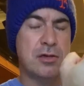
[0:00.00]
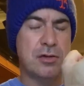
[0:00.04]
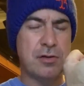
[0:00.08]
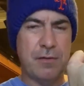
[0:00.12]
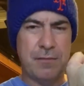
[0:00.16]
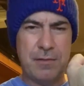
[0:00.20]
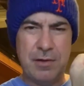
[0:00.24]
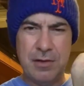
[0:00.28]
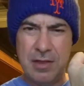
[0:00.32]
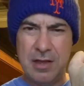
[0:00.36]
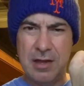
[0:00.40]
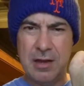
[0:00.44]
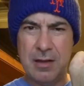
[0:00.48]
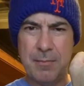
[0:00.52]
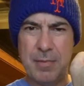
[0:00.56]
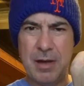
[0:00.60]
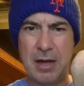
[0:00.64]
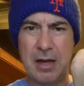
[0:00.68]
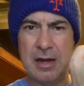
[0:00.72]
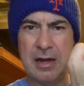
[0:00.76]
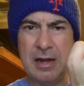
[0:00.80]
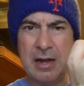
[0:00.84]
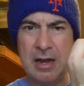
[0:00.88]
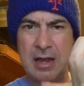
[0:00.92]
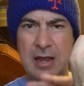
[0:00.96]
if you think
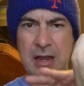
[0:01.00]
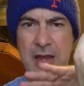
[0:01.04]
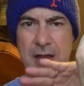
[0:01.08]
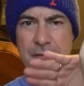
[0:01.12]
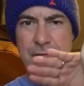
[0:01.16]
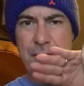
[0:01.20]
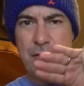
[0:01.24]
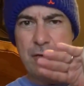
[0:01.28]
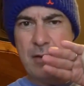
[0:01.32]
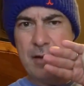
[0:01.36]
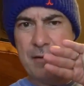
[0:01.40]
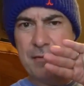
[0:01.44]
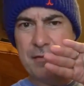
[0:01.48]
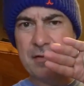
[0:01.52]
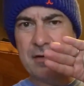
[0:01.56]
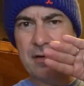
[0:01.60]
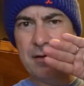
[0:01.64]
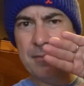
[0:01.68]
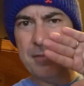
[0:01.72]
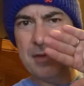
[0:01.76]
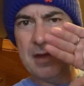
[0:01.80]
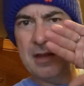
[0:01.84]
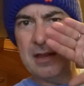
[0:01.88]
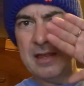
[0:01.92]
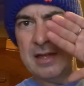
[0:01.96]
about it, if you have
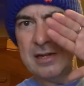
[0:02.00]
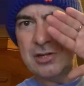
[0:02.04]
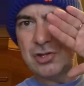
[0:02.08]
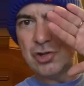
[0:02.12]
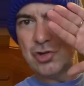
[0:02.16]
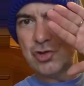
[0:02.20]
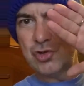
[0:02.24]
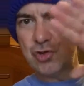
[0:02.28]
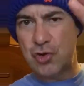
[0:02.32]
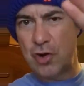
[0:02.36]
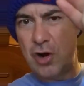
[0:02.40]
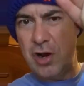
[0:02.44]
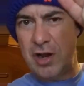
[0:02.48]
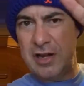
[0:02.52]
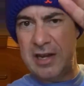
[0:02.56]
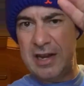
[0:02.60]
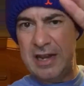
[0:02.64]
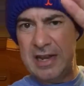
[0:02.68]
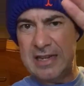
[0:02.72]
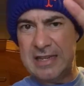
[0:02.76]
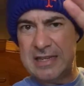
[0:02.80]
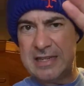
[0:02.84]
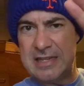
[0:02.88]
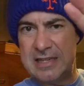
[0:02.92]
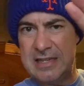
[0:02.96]
something that's trying to
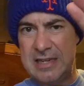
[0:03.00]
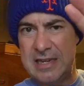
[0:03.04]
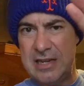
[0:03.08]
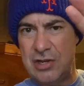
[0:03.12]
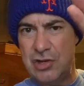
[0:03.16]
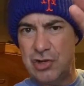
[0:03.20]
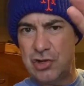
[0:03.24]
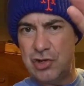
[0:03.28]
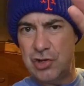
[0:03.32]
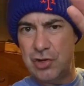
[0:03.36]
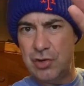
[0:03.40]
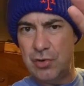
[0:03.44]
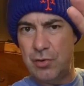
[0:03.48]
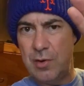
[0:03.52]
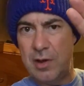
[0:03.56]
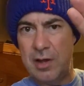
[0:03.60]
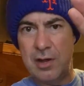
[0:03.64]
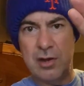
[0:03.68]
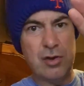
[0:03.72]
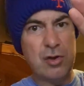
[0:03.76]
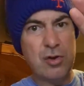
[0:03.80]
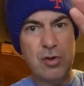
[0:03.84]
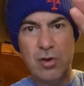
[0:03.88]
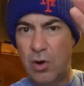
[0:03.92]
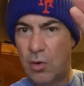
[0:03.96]
extend you
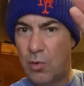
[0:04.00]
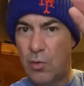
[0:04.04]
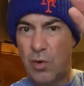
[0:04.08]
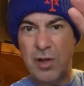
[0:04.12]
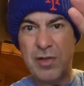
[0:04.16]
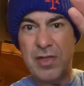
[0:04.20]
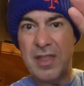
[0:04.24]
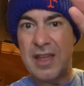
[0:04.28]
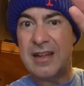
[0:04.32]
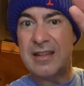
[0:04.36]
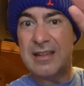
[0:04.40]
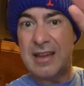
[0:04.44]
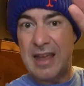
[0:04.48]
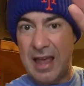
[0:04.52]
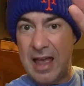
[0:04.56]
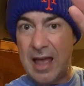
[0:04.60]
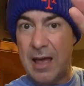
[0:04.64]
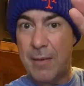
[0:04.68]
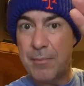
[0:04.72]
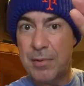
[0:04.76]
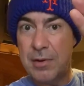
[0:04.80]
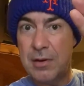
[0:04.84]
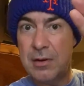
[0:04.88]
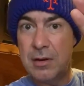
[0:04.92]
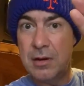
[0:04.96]
and you don't want that to
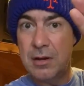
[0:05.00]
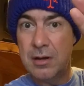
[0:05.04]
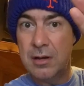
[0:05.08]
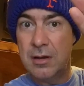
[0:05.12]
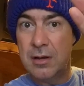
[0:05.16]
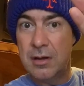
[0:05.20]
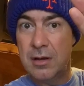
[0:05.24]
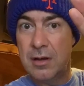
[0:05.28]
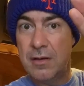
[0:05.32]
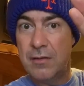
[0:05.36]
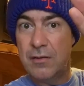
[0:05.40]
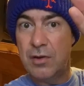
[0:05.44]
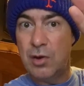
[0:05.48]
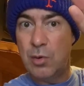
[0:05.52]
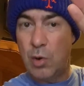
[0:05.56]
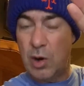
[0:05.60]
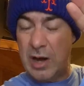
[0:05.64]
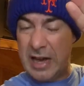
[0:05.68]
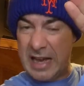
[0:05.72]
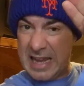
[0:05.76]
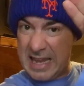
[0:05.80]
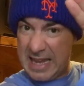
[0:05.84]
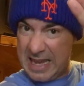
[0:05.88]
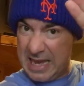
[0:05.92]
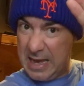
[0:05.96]
happen, you want
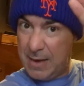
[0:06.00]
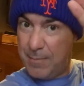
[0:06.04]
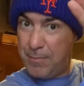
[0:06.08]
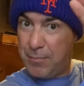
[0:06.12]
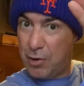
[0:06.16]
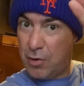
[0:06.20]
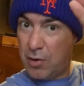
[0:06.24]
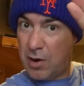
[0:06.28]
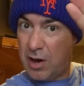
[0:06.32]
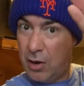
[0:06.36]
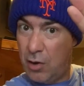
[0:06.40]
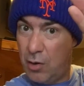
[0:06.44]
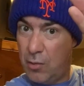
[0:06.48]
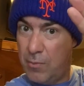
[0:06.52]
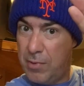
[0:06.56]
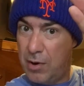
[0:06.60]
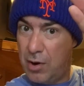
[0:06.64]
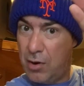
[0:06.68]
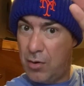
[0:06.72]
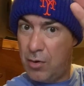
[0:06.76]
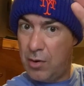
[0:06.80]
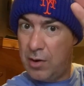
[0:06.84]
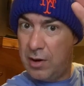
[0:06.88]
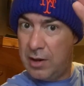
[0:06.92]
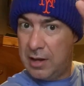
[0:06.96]
to keep your
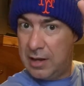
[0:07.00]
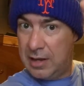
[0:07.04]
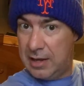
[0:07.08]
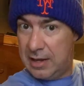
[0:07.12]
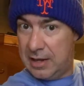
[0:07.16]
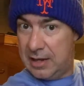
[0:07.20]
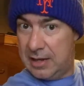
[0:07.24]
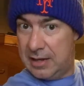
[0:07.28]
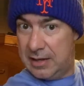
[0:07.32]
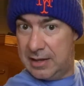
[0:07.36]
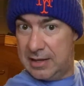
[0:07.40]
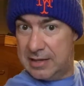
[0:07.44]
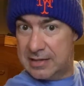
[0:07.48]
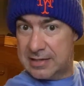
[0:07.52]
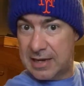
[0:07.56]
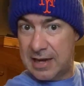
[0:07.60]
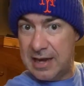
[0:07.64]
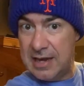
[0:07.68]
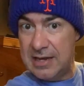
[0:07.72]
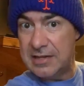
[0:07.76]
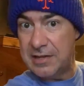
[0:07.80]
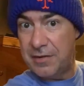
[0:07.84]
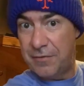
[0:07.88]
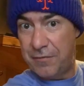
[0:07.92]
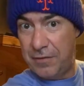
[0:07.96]
elbow, in this
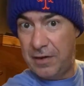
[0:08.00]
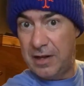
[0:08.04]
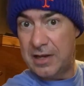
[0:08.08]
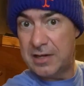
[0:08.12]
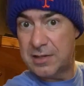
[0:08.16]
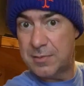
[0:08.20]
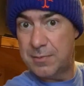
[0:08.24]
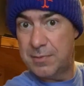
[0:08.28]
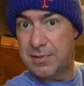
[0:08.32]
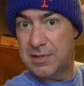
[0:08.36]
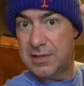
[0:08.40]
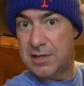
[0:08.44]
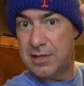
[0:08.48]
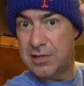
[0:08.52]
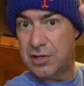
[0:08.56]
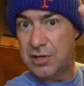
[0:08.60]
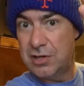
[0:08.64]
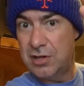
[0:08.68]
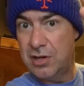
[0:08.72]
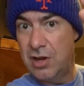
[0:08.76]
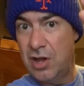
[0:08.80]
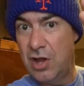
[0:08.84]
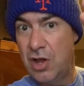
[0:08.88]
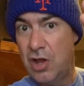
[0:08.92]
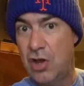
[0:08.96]
case a flex
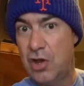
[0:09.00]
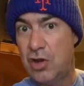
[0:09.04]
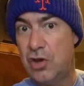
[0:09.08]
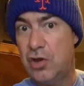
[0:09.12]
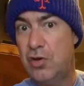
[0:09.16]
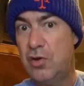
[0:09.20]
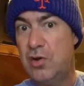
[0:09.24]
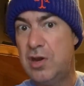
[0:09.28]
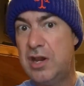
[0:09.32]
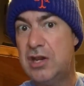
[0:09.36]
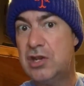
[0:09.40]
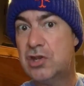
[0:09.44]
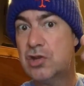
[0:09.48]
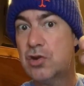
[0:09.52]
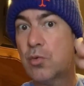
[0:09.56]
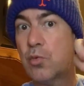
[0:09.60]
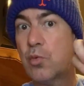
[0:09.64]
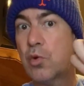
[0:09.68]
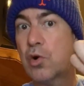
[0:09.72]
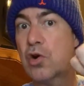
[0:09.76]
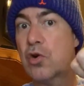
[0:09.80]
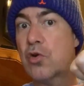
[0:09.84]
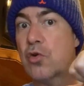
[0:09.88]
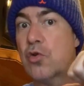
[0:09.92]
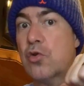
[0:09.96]
position, you need to
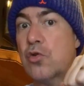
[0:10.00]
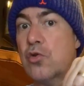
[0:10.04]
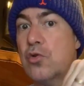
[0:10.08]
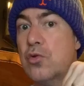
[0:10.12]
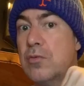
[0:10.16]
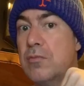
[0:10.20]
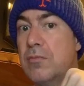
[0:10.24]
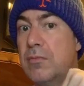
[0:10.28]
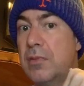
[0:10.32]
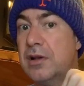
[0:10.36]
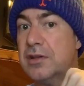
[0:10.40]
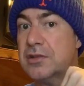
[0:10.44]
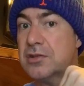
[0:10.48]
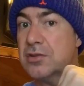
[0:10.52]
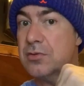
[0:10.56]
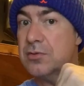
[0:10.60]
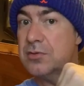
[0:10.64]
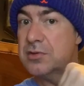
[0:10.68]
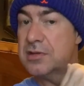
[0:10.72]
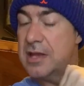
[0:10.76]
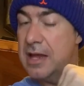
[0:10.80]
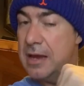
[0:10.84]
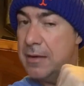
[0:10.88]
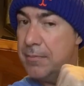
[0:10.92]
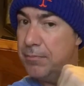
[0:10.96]
recruit
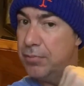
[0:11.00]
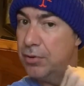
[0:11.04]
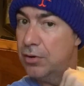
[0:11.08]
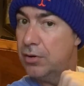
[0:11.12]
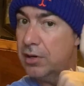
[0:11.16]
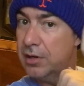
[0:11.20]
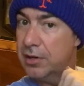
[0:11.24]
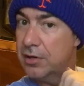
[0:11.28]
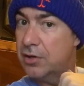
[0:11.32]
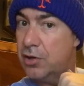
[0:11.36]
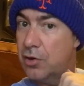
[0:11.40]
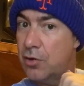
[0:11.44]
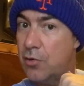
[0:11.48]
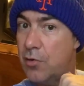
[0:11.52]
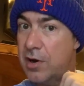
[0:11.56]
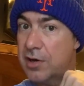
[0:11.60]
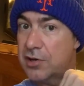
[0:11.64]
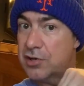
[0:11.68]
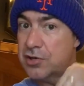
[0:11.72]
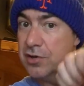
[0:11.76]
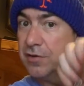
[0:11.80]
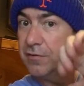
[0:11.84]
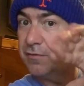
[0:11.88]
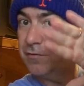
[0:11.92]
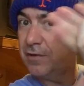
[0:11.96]
muscles that pull in the
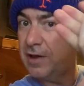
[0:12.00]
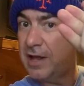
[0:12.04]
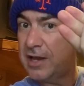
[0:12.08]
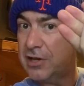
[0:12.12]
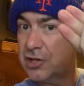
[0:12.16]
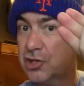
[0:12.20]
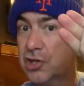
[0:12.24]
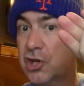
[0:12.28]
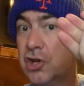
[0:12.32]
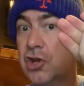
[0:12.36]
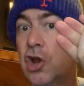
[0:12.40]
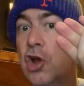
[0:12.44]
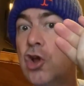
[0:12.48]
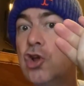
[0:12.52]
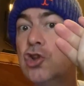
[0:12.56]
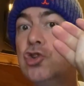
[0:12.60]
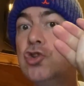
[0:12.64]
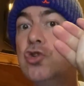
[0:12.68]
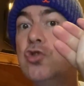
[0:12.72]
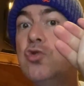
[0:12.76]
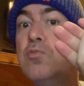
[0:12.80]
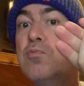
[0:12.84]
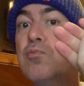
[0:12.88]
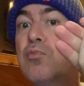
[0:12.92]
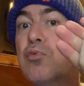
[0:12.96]
direction of flexion
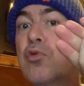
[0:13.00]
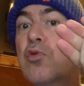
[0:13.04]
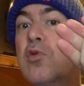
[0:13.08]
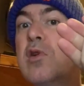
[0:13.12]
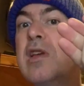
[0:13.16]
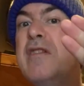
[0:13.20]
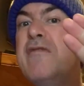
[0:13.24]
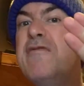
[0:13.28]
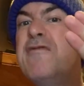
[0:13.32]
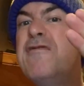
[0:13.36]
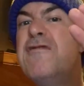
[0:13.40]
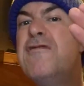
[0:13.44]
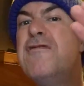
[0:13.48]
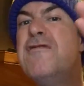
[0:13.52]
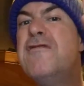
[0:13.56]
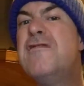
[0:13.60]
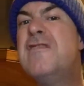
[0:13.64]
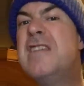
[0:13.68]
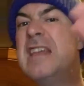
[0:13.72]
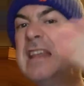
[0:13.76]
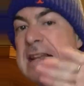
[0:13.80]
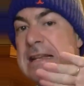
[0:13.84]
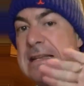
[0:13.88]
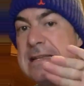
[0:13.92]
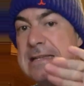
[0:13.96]
to
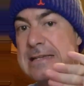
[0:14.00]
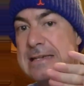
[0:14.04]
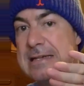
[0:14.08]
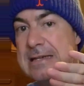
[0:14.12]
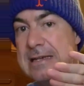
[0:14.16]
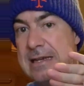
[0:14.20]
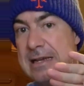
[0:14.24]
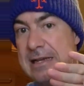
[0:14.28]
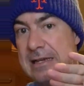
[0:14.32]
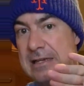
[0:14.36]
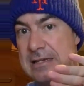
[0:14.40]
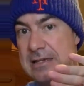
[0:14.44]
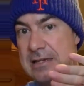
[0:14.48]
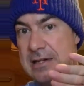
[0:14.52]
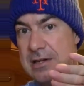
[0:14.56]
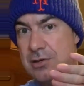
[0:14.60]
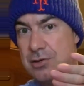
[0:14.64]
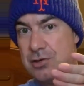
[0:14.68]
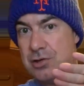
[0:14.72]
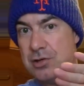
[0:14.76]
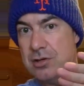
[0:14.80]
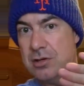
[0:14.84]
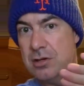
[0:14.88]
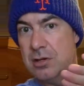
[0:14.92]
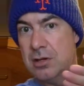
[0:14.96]
prevent
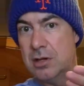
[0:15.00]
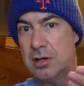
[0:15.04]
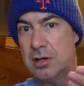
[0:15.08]
extension.